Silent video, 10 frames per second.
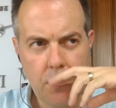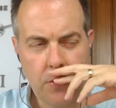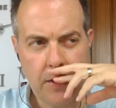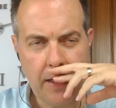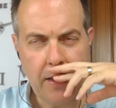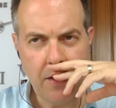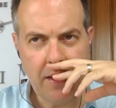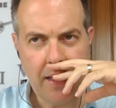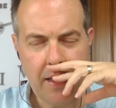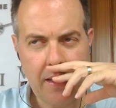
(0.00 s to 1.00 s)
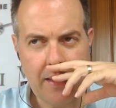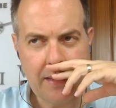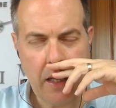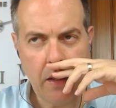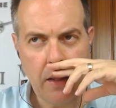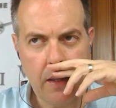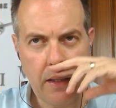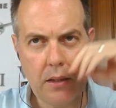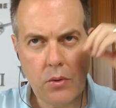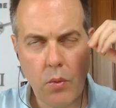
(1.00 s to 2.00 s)
say, okay, something
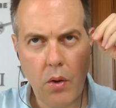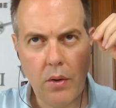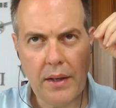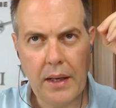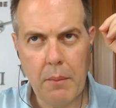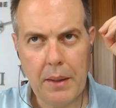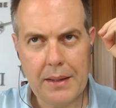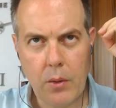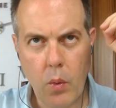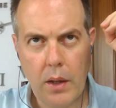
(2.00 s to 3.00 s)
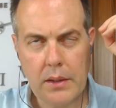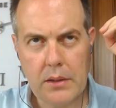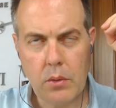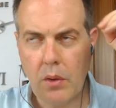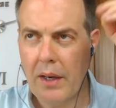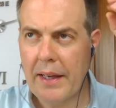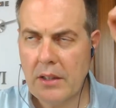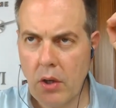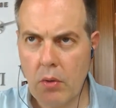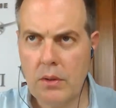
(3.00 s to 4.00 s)
is wrong here, but what is wrong?
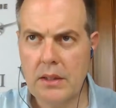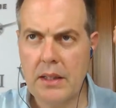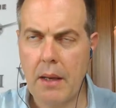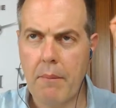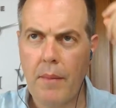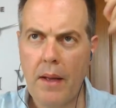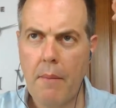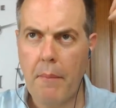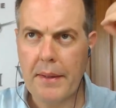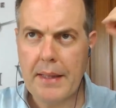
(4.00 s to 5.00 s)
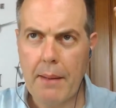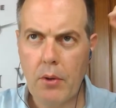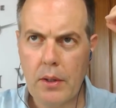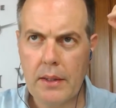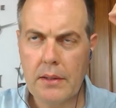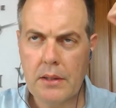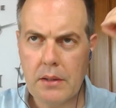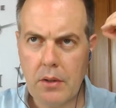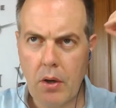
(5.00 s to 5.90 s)
It's always the same. Metabolites.